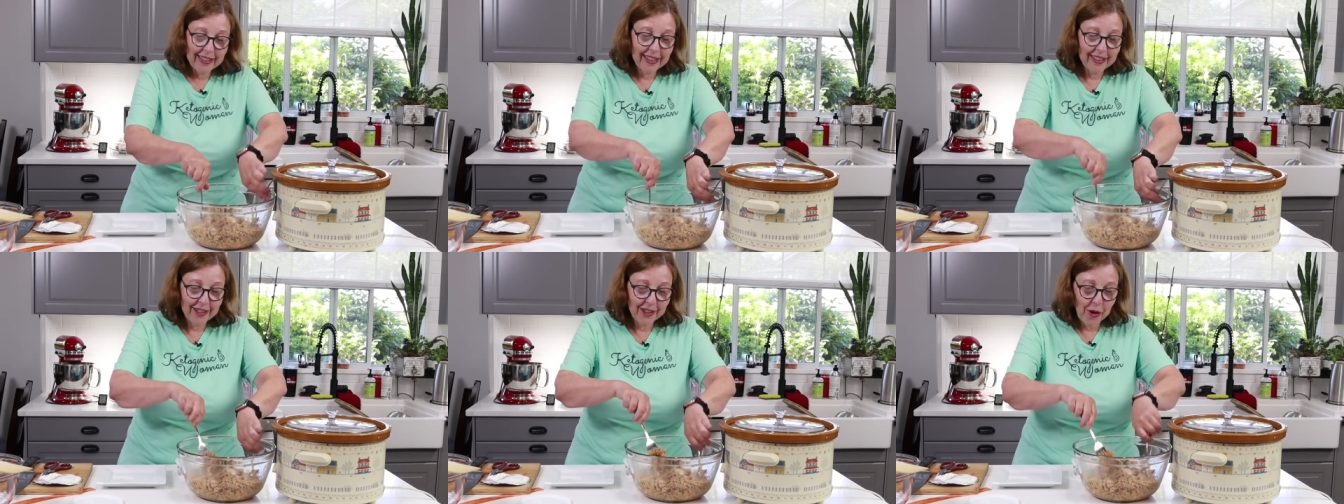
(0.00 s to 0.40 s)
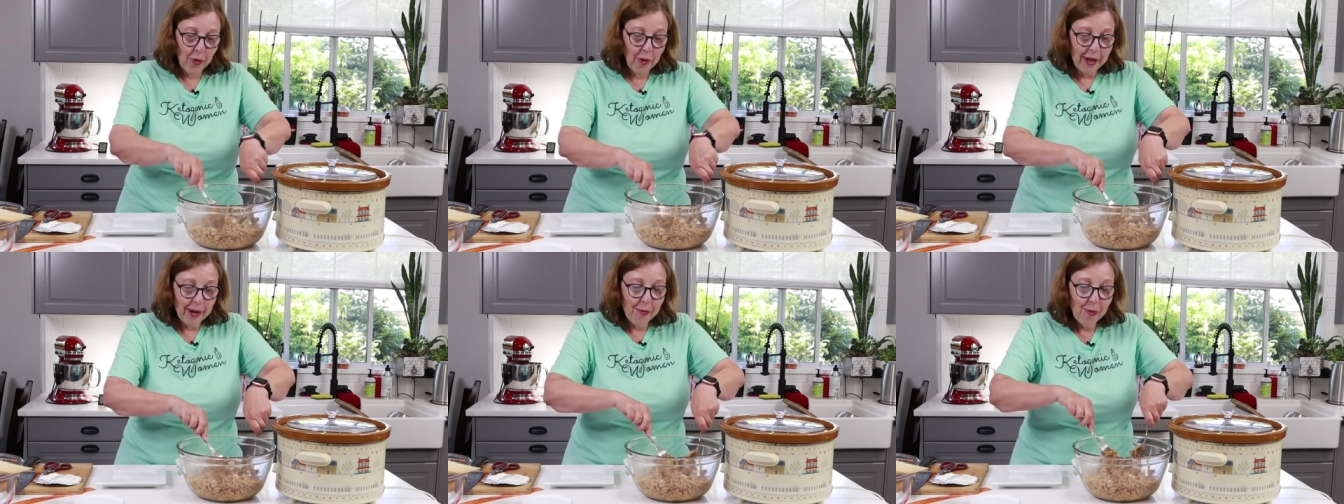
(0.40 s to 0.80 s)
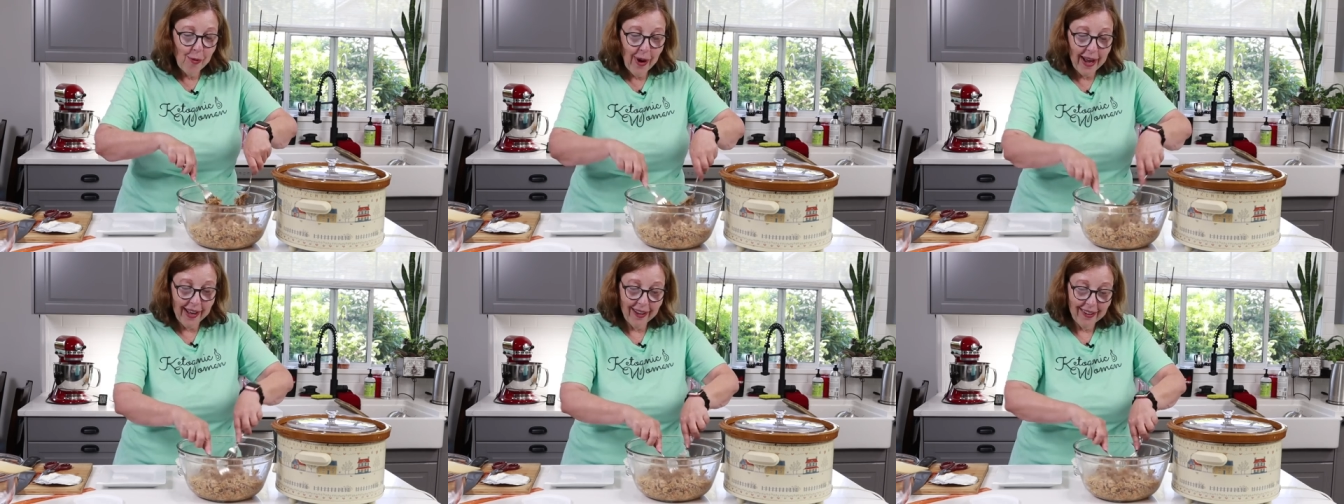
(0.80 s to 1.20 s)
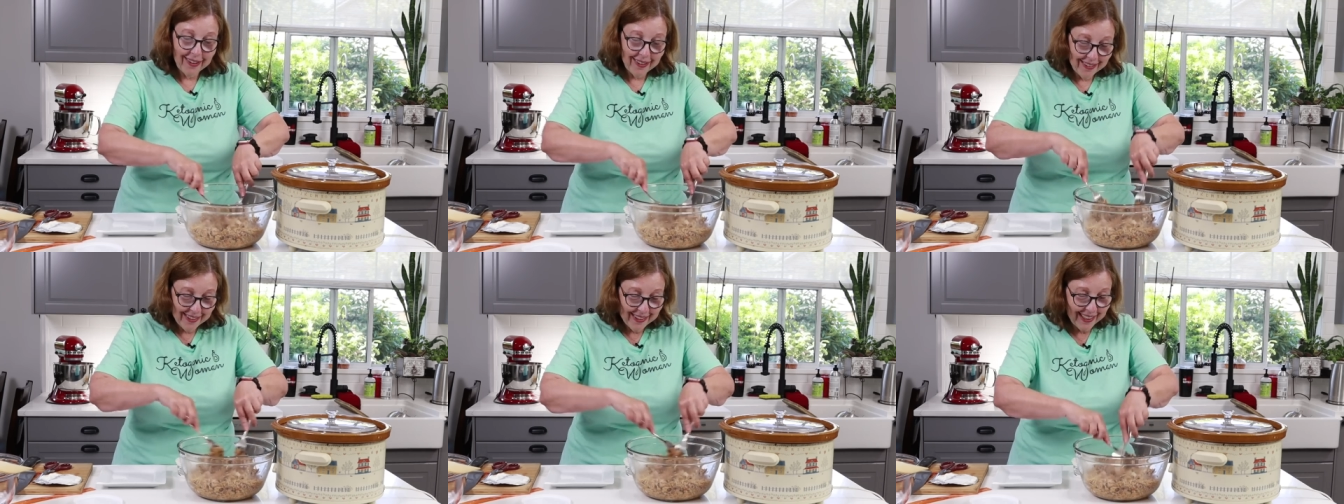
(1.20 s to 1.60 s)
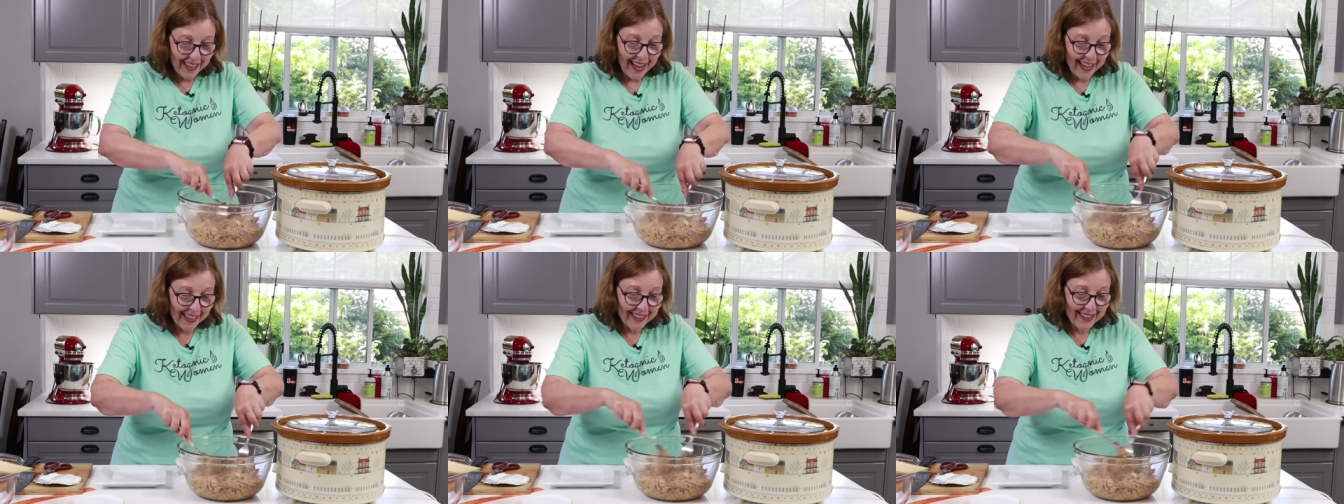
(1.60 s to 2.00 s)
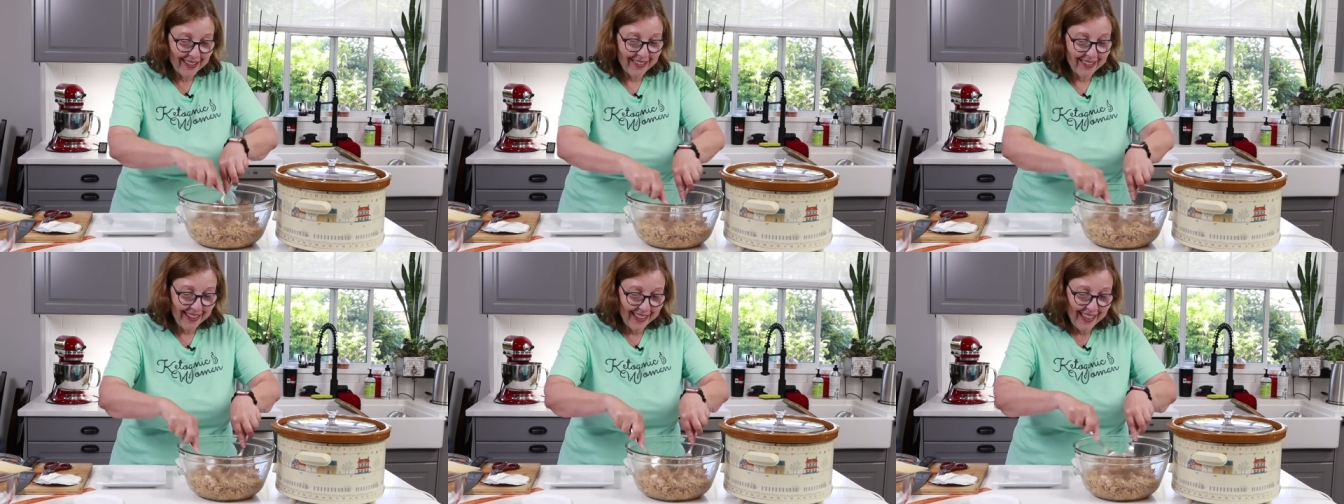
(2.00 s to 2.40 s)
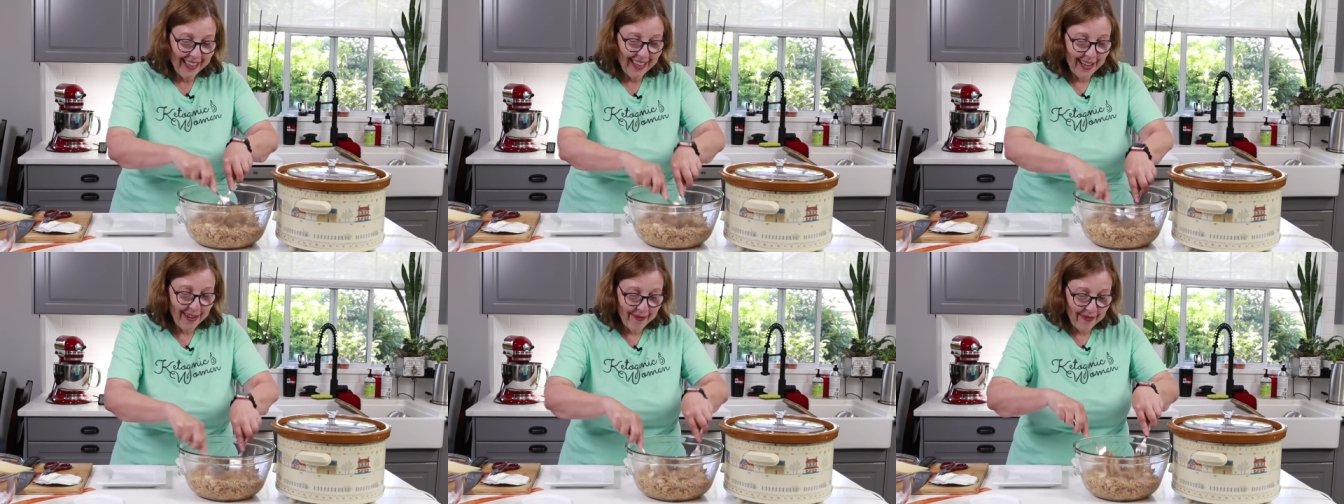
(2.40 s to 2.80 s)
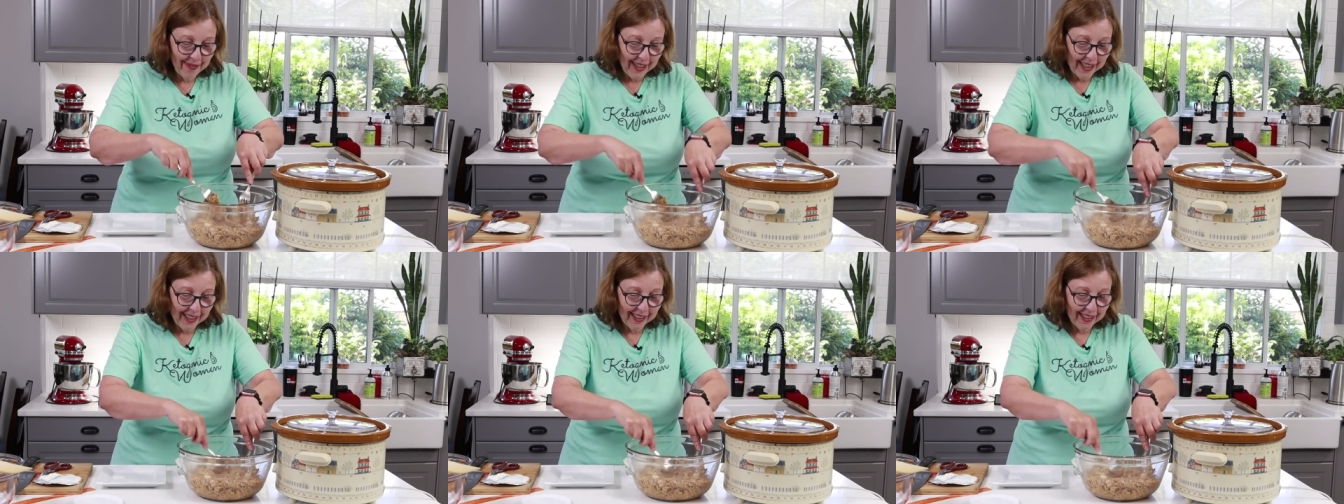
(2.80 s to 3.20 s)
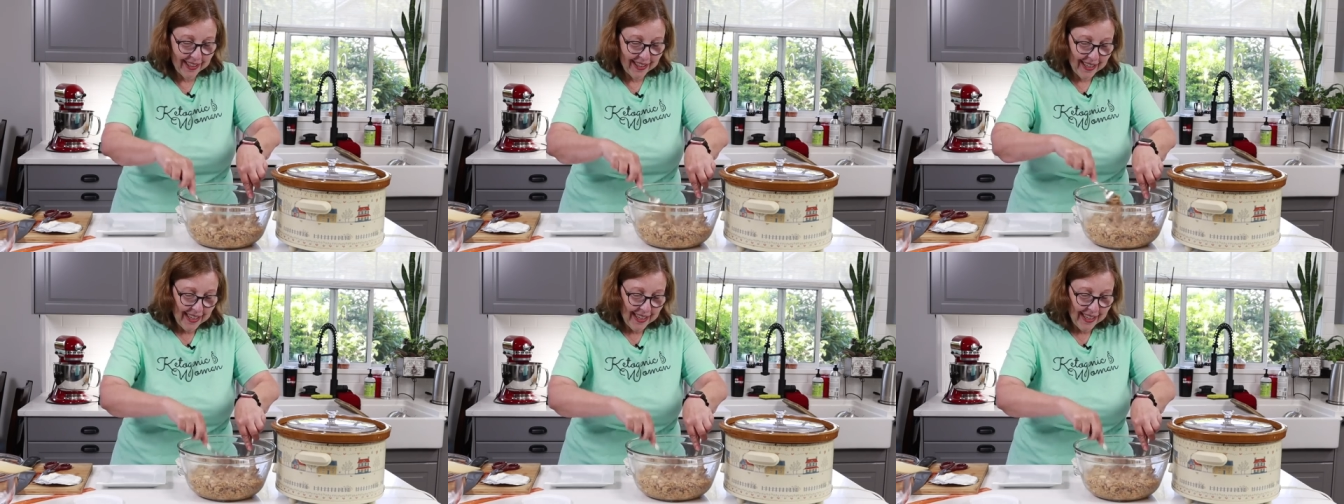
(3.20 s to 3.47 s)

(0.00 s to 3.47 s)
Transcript: it's going well, actually. I'm uh,